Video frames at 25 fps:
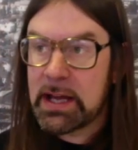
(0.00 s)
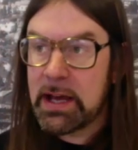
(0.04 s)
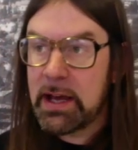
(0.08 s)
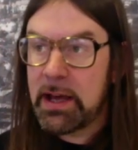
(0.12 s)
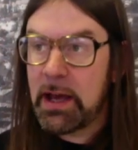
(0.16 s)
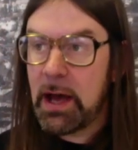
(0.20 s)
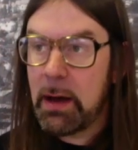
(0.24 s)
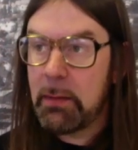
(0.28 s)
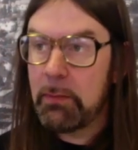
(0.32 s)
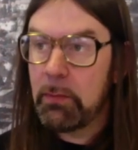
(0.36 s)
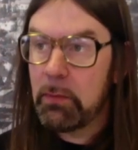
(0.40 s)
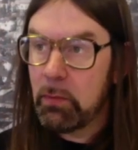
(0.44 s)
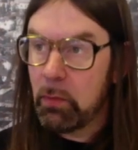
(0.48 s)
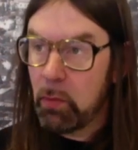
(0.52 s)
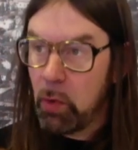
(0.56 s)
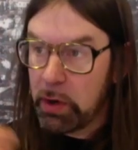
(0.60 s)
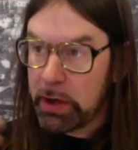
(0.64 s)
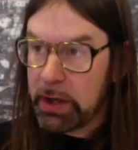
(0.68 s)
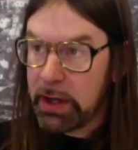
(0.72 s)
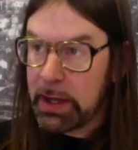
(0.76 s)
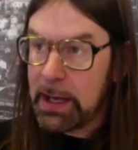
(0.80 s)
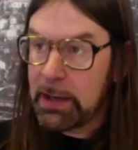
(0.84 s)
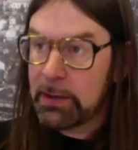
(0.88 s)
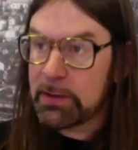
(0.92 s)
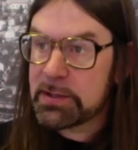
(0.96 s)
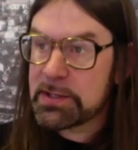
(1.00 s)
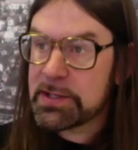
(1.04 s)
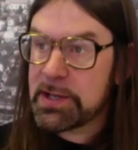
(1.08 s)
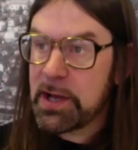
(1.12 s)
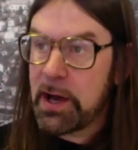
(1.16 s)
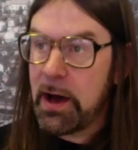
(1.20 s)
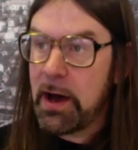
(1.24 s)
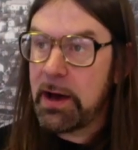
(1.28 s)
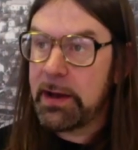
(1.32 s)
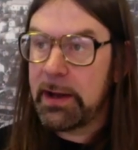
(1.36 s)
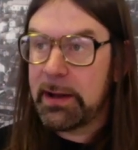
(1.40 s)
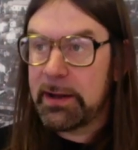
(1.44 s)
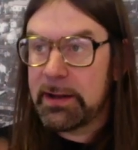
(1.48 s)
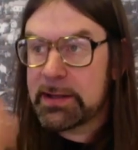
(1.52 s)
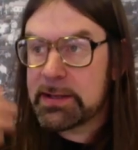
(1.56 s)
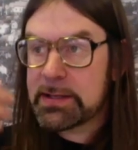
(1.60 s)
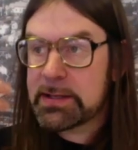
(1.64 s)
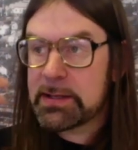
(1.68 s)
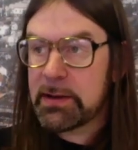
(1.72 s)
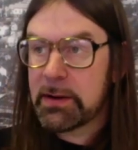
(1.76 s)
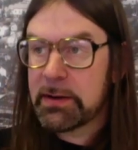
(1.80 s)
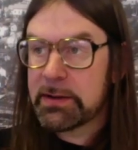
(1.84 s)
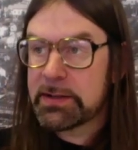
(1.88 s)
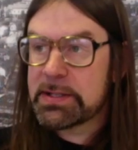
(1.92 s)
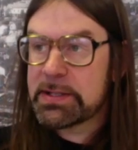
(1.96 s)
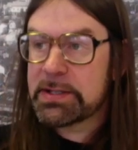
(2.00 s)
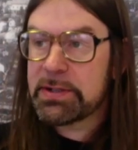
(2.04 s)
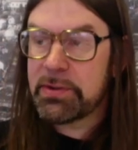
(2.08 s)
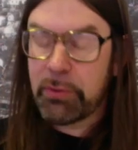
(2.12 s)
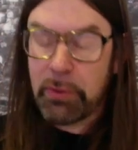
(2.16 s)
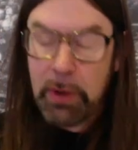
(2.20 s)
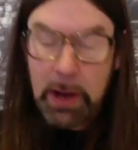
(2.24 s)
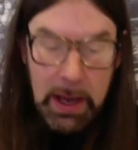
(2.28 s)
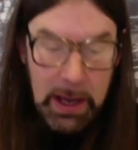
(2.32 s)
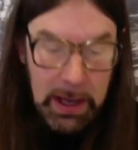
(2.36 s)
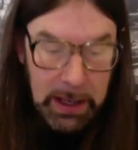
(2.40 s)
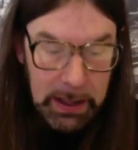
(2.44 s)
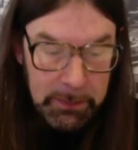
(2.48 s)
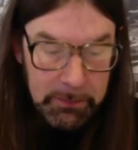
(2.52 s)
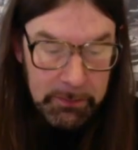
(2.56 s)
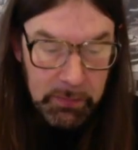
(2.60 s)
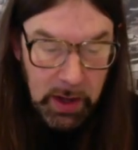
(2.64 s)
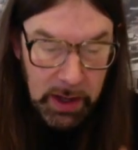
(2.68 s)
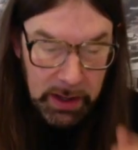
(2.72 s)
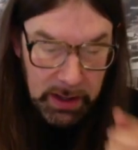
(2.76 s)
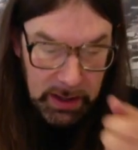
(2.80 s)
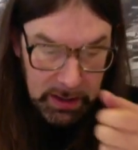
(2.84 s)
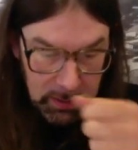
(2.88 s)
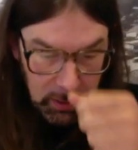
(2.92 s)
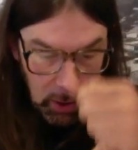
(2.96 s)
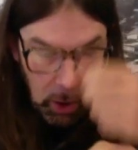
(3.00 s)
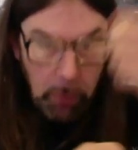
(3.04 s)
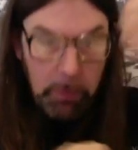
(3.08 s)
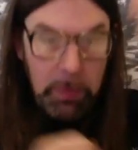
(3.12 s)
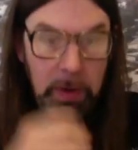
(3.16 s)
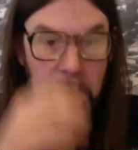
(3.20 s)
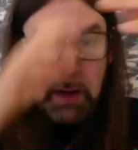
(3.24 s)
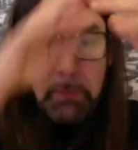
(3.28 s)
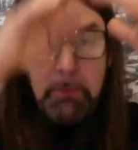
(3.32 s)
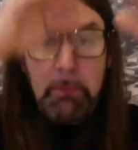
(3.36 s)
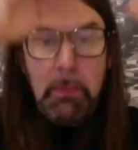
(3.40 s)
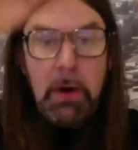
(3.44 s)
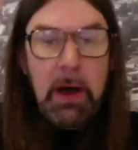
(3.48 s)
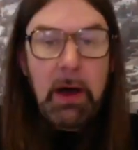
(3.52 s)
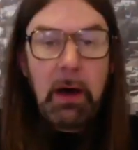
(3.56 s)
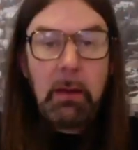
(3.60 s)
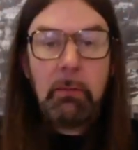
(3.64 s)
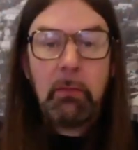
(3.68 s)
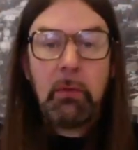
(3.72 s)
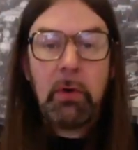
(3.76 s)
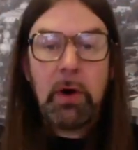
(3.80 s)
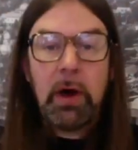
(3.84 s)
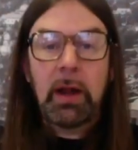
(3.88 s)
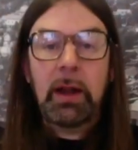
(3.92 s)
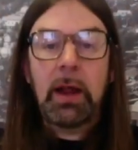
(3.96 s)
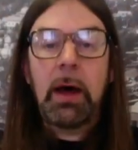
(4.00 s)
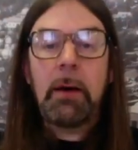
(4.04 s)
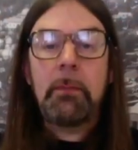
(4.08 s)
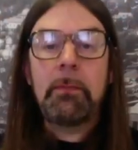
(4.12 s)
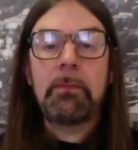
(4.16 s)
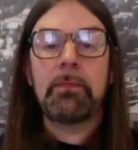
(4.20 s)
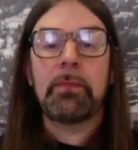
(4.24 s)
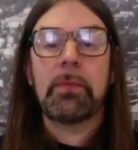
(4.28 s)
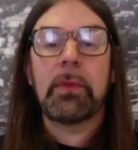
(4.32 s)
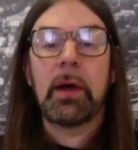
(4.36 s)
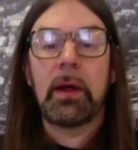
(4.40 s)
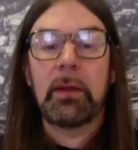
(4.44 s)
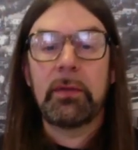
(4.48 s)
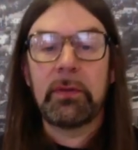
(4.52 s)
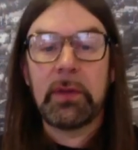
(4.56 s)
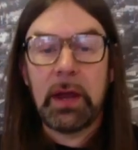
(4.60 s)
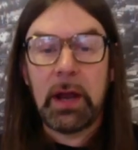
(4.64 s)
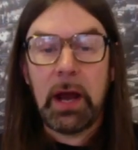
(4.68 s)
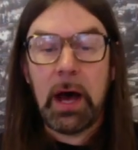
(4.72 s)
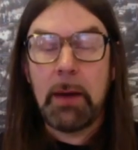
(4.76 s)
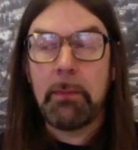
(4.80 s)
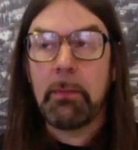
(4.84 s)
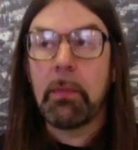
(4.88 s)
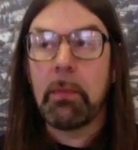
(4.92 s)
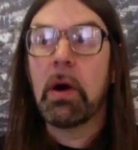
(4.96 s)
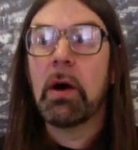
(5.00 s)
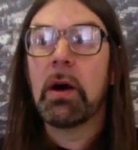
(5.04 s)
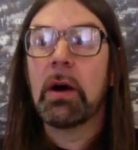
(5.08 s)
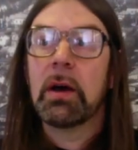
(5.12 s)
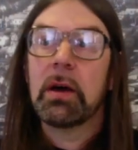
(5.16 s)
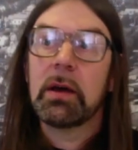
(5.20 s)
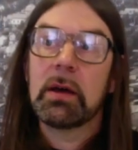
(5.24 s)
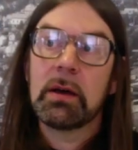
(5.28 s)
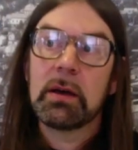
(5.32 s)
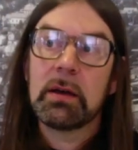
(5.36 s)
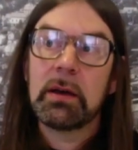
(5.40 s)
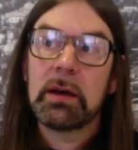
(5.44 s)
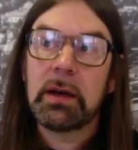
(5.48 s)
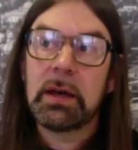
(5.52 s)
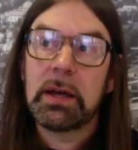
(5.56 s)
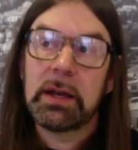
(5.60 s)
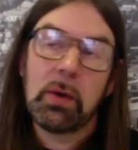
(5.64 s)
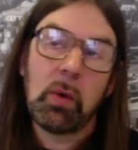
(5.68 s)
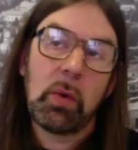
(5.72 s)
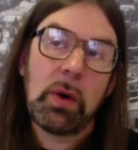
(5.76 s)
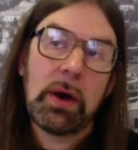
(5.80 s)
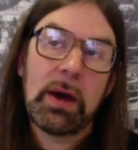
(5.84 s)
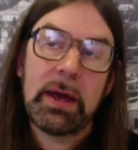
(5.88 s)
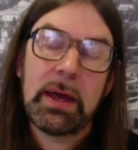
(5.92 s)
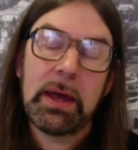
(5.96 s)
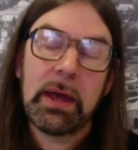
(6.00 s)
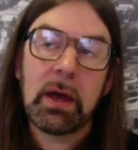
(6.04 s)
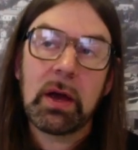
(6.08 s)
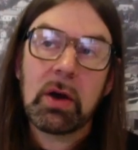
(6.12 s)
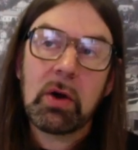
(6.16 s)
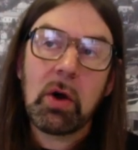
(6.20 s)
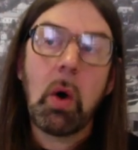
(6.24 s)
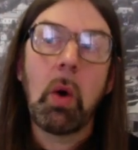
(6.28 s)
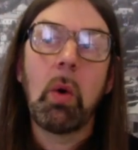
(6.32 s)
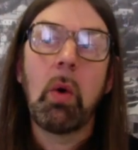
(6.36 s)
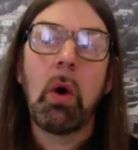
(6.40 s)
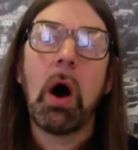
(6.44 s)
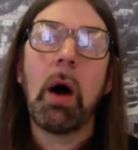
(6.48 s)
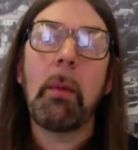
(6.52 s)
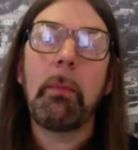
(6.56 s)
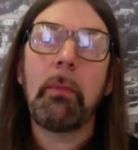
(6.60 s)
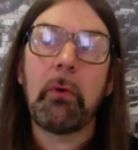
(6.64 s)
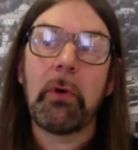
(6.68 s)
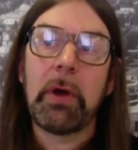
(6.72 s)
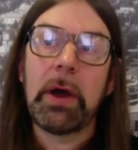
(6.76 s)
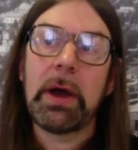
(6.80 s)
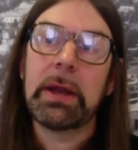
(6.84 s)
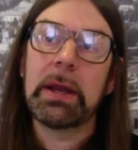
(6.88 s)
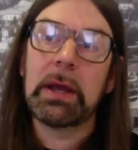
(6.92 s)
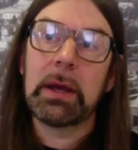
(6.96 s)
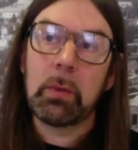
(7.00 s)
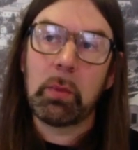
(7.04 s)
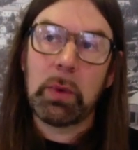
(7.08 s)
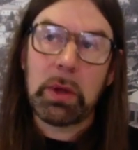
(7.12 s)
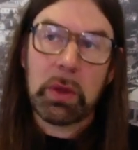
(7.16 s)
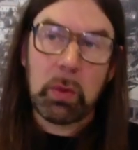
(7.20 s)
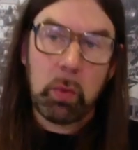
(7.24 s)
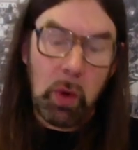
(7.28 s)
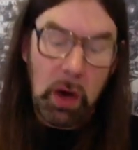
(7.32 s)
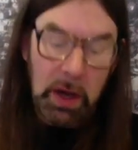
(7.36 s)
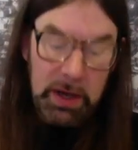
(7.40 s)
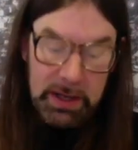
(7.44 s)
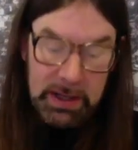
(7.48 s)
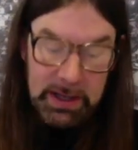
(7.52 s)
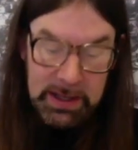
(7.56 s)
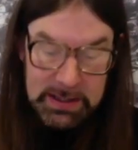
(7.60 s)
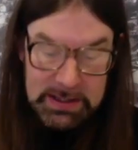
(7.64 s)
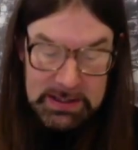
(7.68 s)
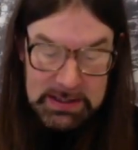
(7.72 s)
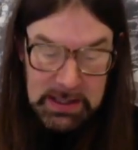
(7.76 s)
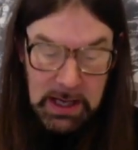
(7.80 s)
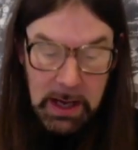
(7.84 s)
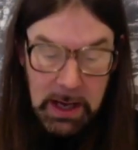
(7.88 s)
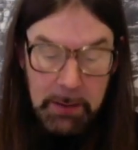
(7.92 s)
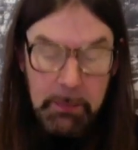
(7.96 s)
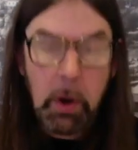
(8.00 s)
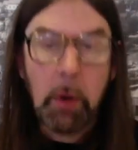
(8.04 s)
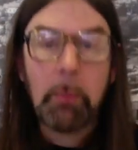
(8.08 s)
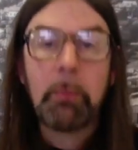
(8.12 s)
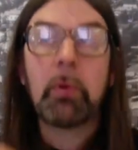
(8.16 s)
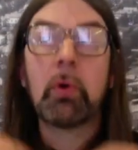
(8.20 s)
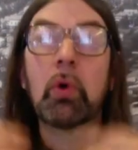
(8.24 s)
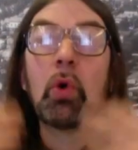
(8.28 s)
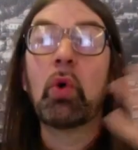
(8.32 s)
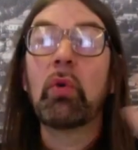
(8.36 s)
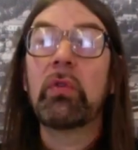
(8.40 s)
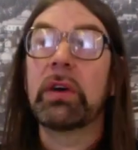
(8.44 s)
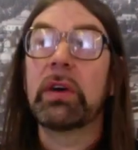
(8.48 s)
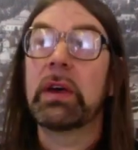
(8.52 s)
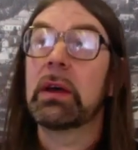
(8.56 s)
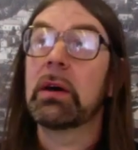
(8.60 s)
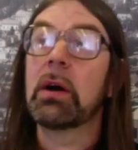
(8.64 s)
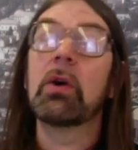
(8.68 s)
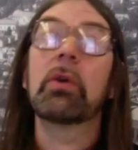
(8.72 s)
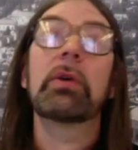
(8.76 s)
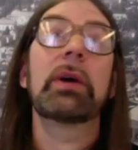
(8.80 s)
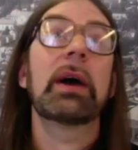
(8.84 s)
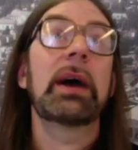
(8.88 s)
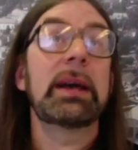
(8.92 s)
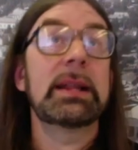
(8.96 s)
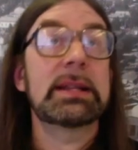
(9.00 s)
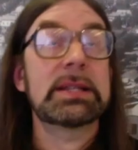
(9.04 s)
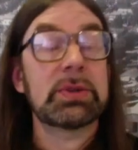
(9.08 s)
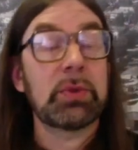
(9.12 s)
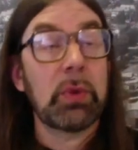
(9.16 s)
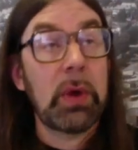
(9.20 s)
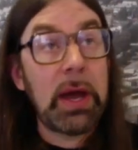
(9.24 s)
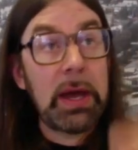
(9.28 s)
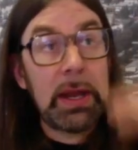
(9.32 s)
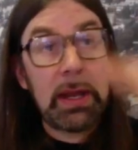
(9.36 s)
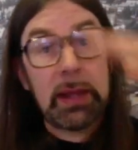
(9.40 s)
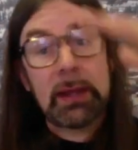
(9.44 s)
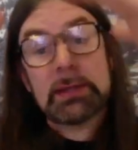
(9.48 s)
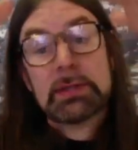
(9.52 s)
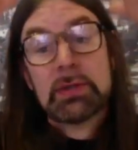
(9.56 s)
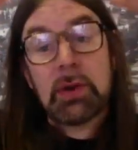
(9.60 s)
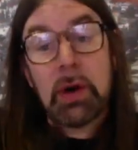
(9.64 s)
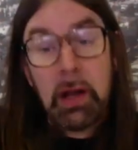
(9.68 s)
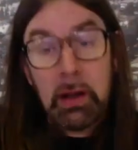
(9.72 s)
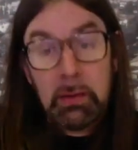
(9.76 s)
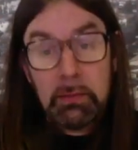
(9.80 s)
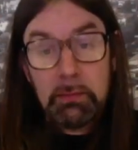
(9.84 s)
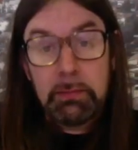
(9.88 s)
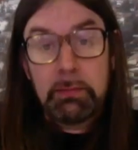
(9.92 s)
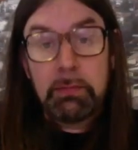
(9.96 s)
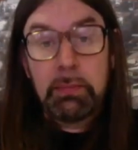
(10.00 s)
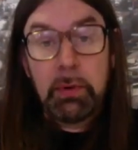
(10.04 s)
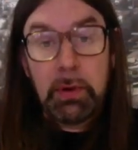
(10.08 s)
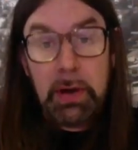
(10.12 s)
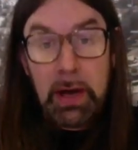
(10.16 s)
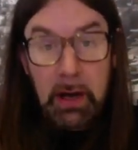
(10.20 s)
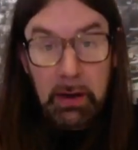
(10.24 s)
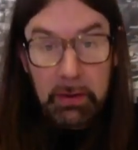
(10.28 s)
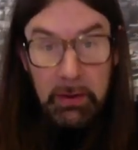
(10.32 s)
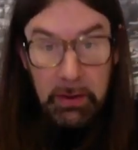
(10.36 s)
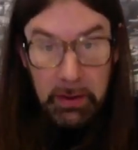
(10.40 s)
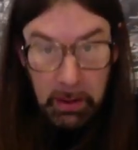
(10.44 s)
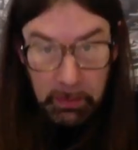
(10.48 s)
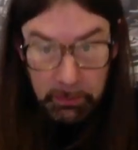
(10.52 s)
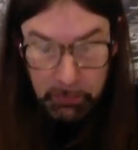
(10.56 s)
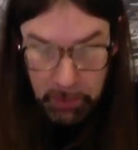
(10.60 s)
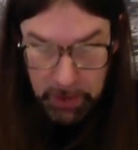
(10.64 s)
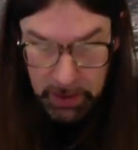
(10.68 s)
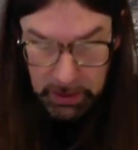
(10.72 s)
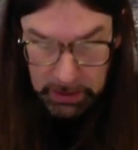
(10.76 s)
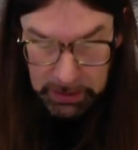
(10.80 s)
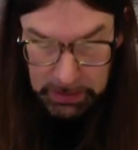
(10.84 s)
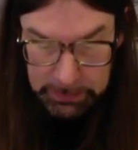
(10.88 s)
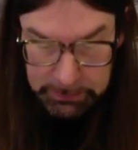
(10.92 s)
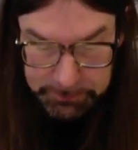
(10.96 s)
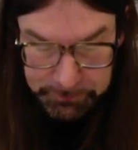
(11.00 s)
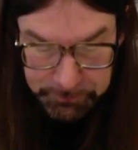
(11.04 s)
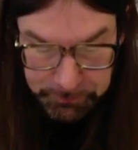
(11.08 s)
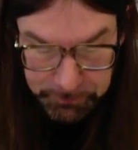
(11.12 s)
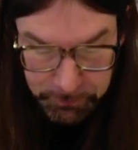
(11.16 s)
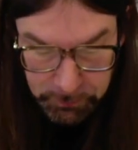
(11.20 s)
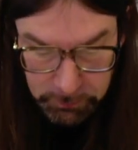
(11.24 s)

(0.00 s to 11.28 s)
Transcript: say I'm walking outside and it starts to rain. I can open up my umbrella, and then I'm in a way cooperating with what is. I'm approving, okay, it's raining, so I'll put out an umbrella.